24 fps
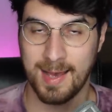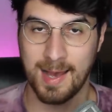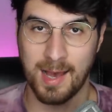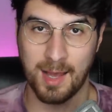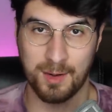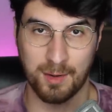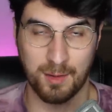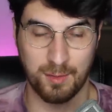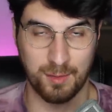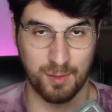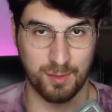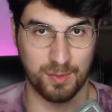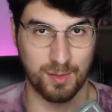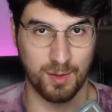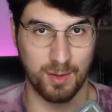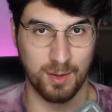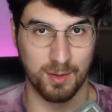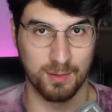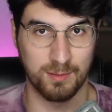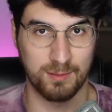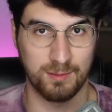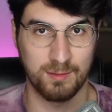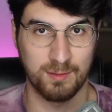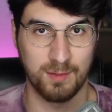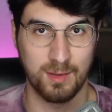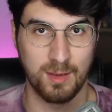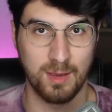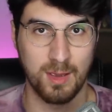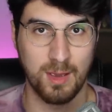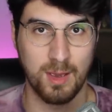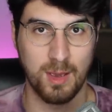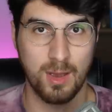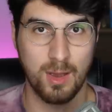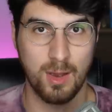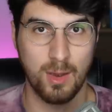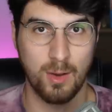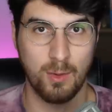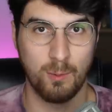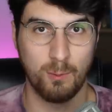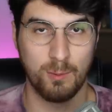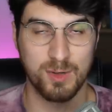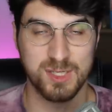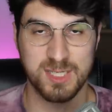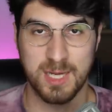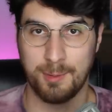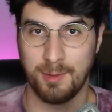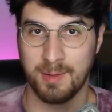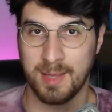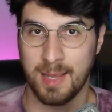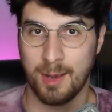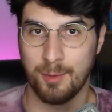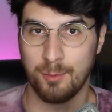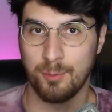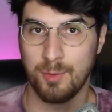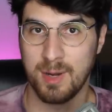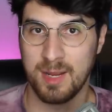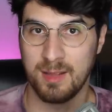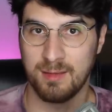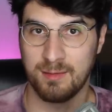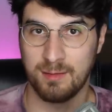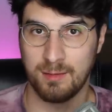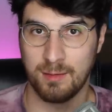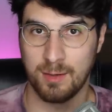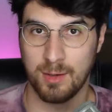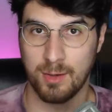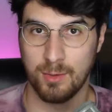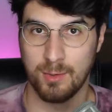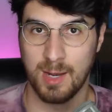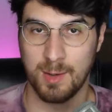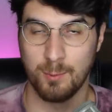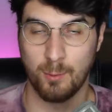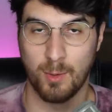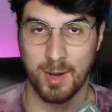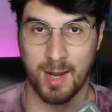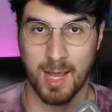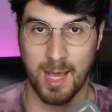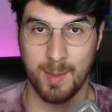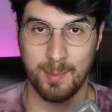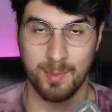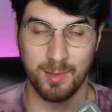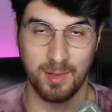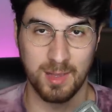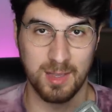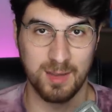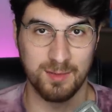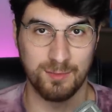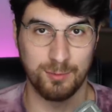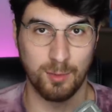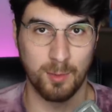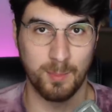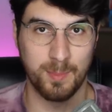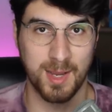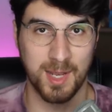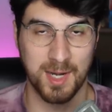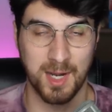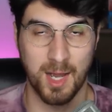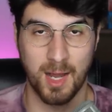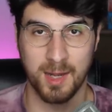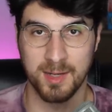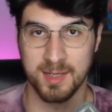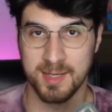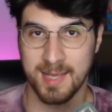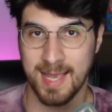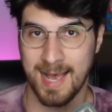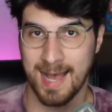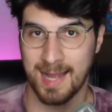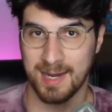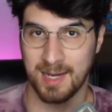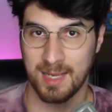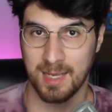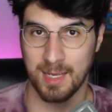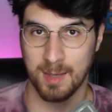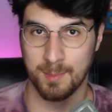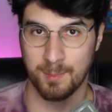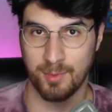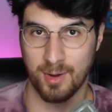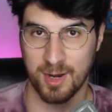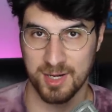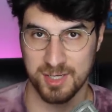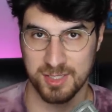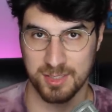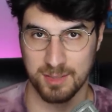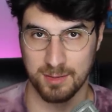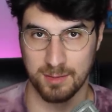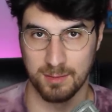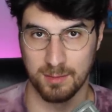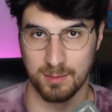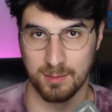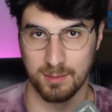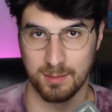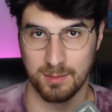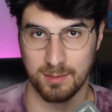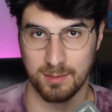had other thoughts, which I will now read to you in what I believe will be an uncanny impression.